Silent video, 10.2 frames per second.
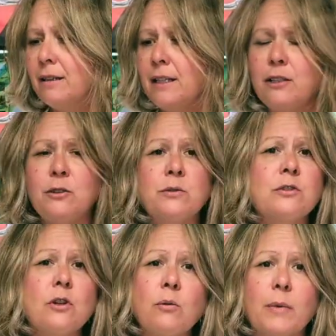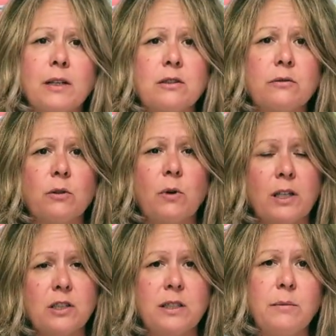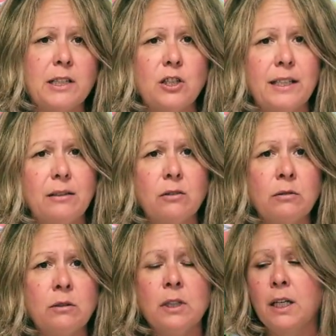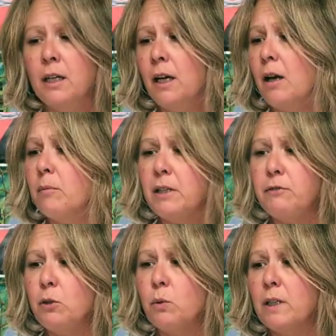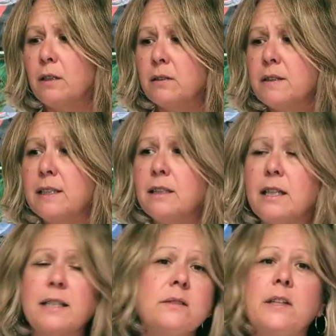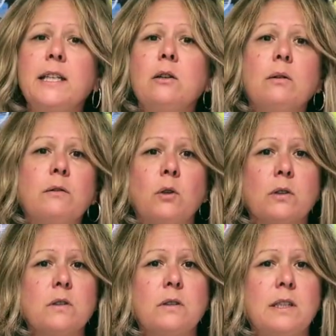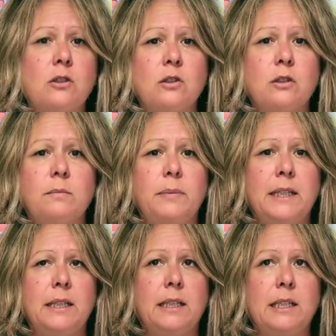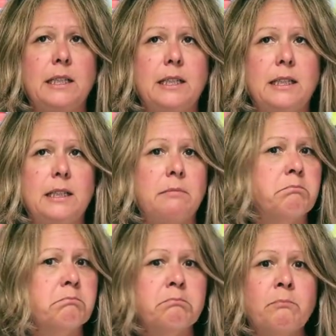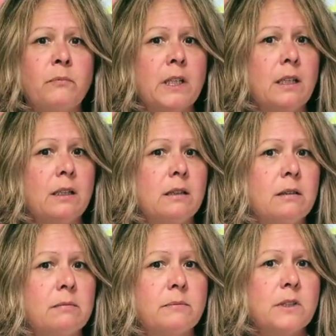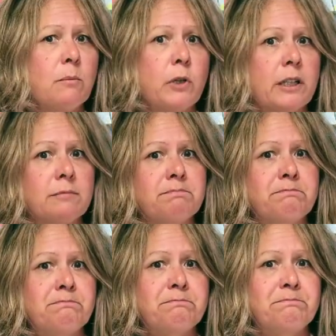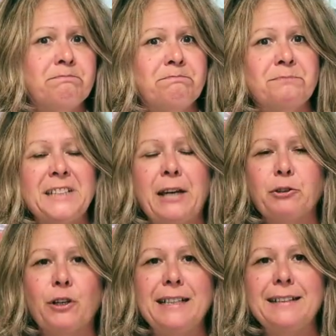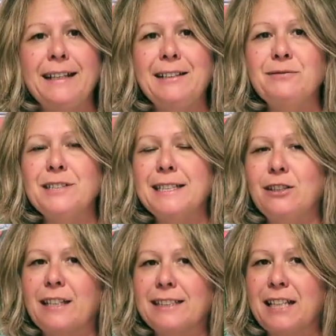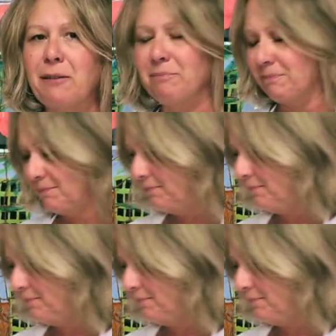Thank you so much for watching my channel. If you wanna see the next video, of course, it should be somewhere. Have a great day, see you next time.